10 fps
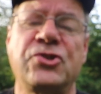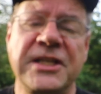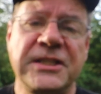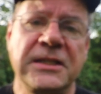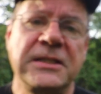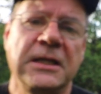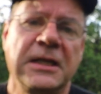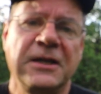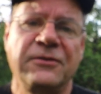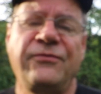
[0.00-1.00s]
treated
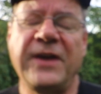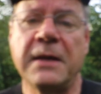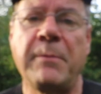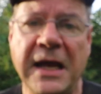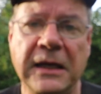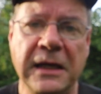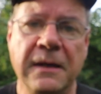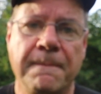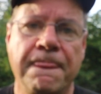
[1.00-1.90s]
very badly.